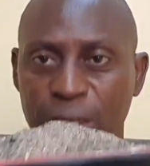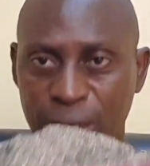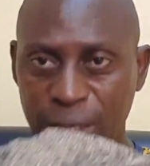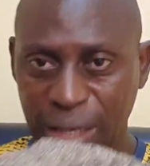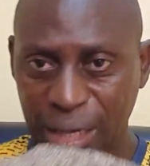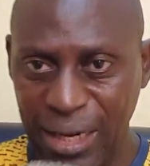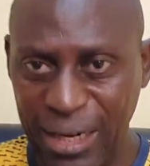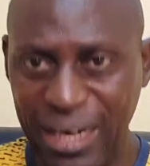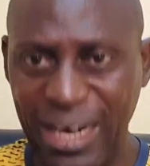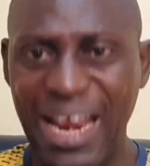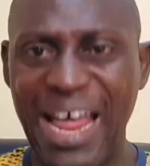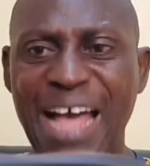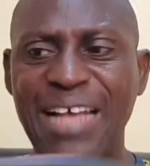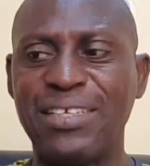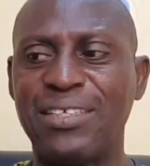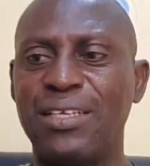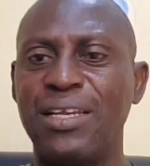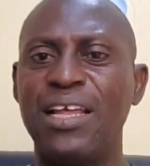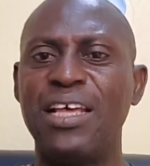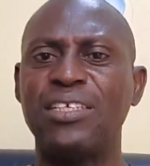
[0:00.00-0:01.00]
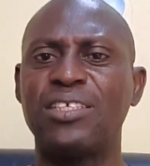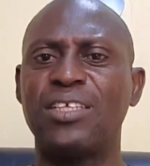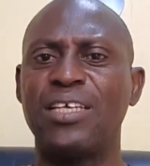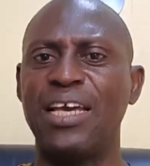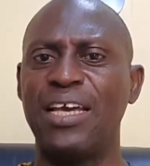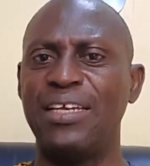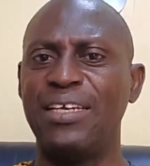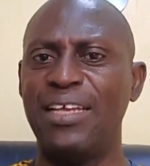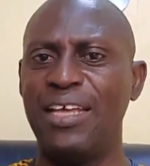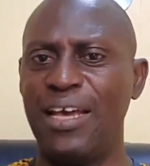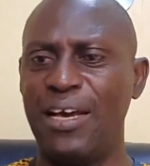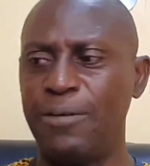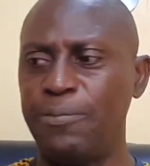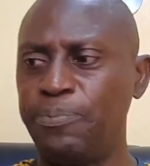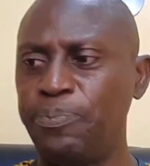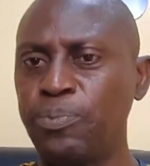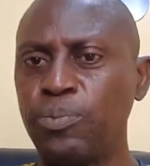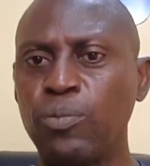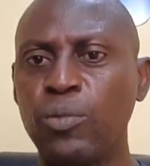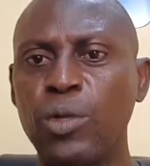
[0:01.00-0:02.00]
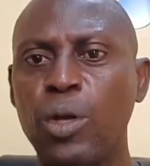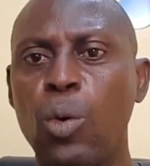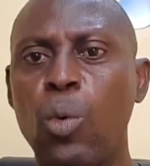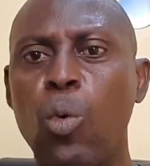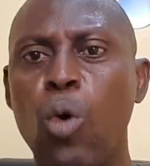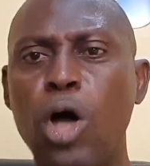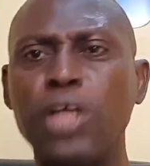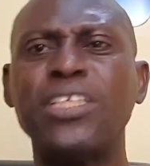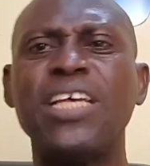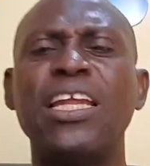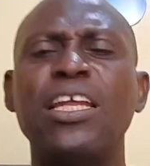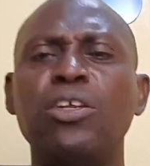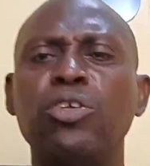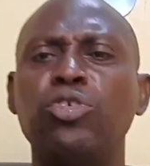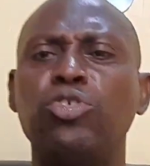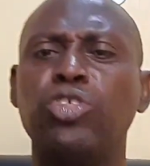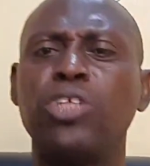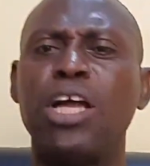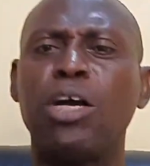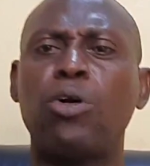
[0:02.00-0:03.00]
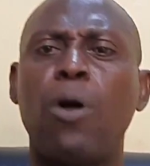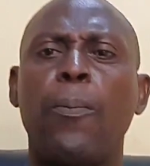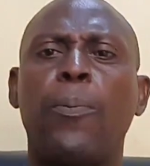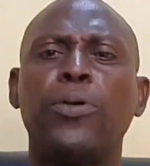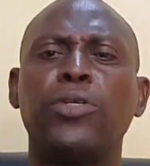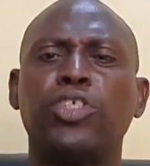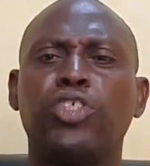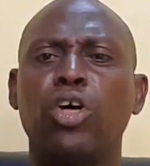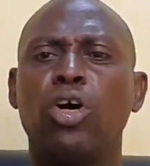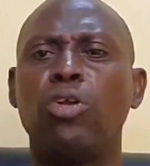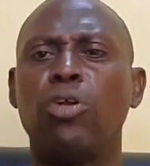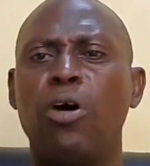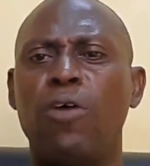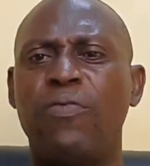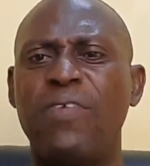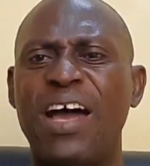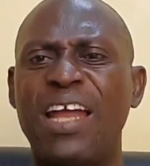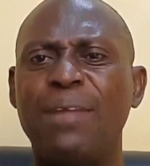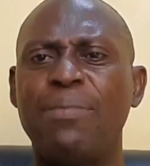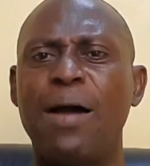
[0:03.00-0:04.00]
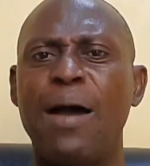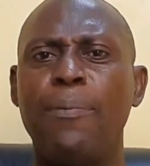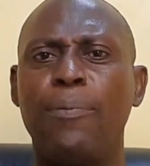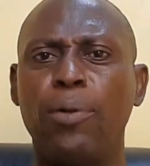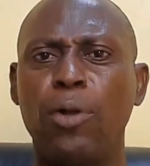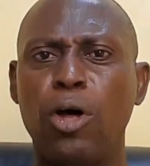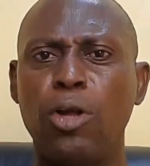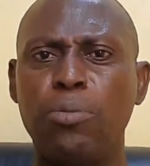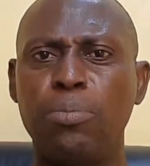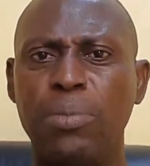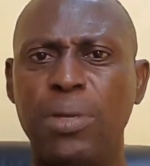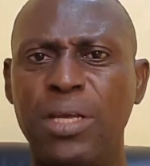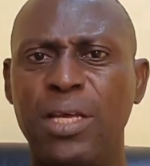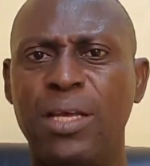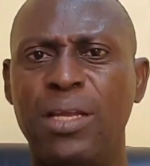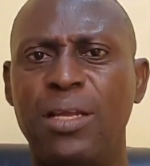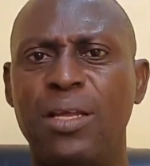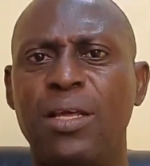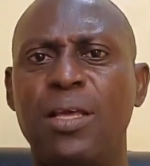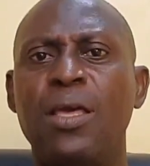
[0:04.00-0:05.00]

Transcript: Relax, let's get there. What are the nutritional composition of animal blood meal?